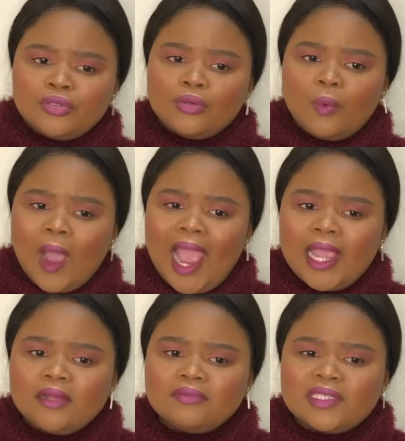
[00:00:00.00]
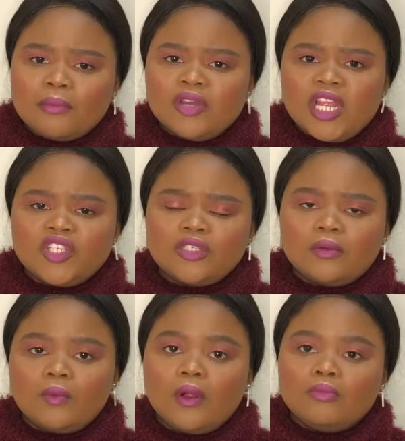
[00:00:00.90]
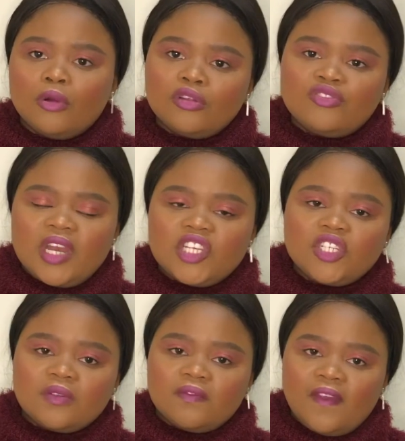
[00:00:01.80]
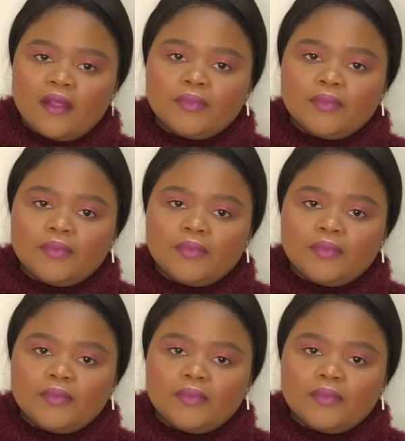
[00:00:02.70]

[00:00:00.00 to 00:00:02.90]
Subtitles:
why most relationships fail,